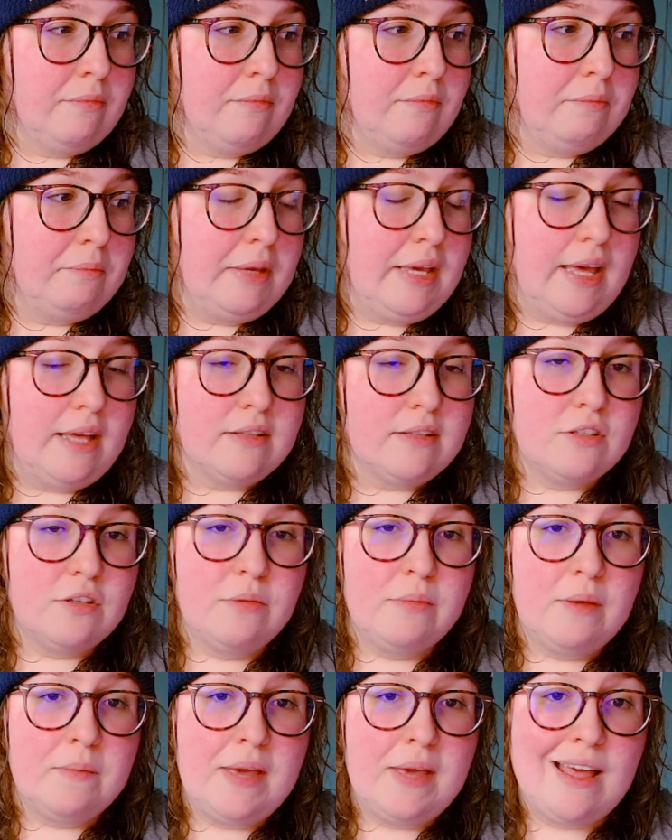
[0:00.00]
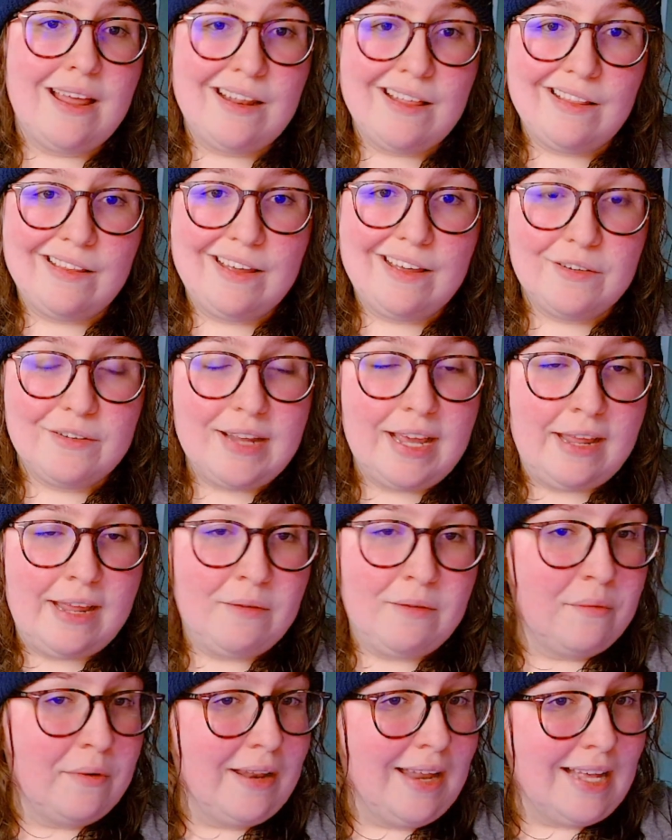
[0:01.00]
but yeah, so maybe at a later
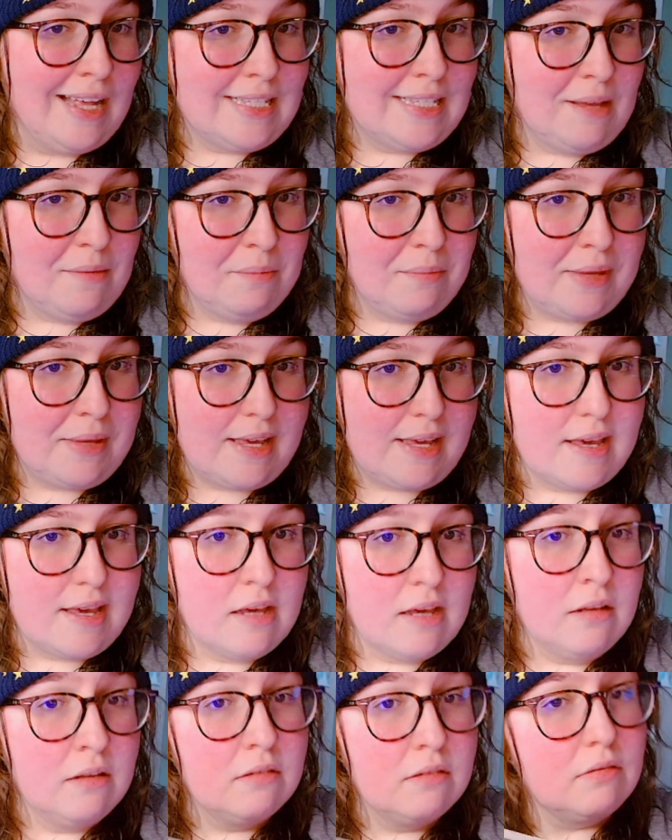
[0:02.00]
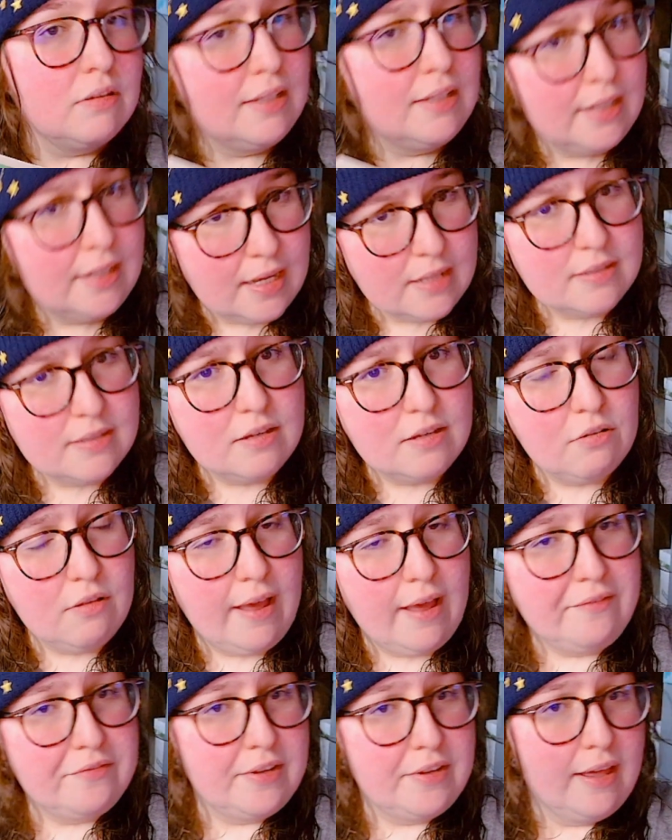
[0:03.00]
date when SMP gets their
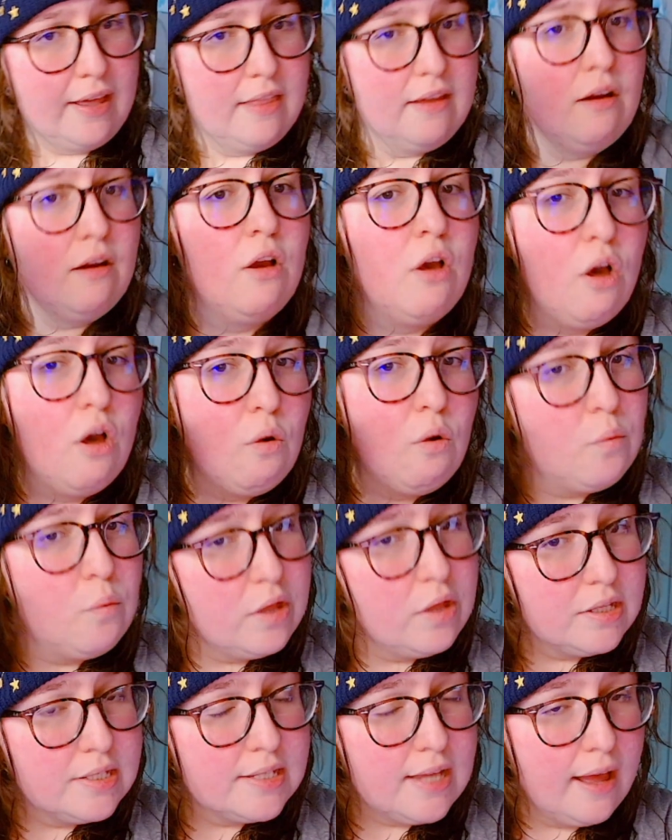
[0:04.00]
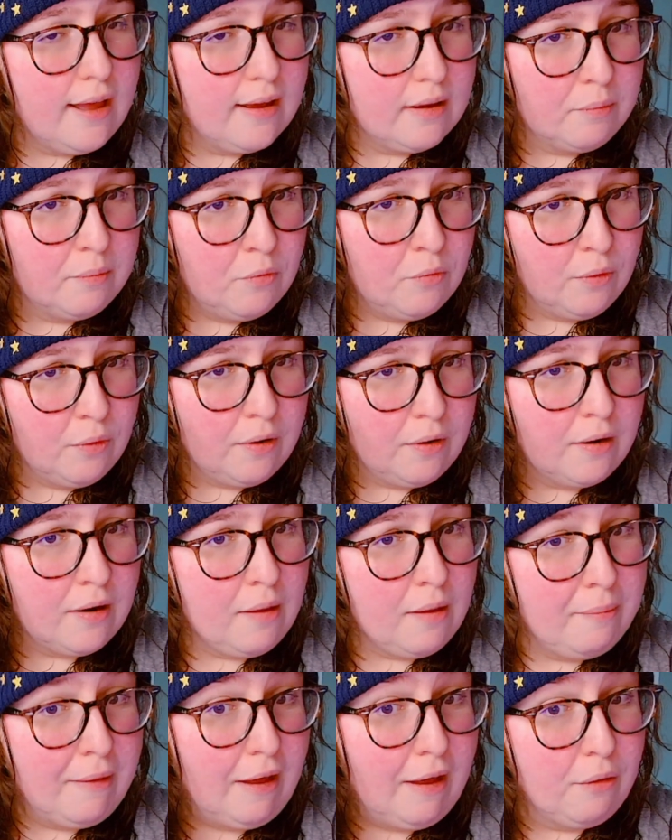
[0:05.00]
life together, we'll talk more
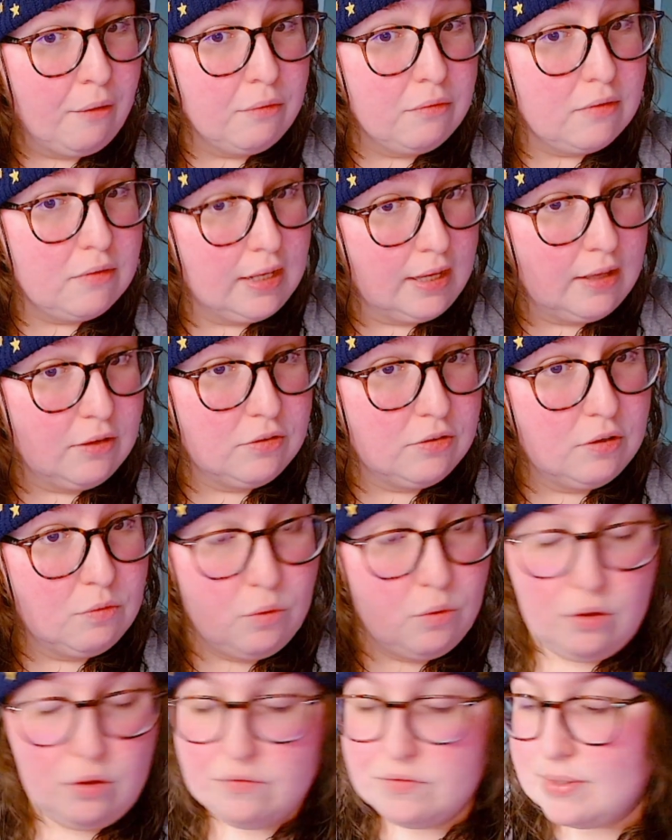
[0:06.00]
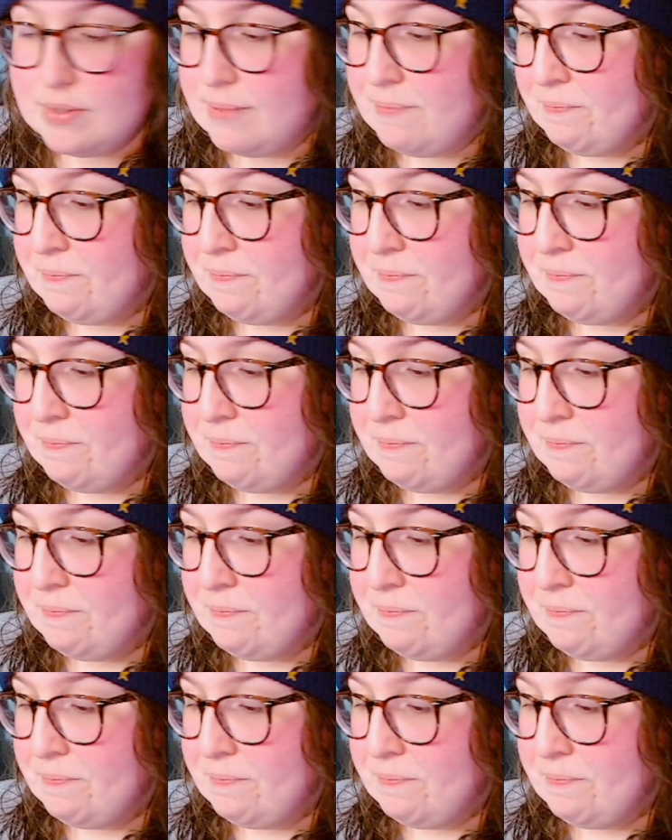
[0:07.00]
about the Gilded Wolves.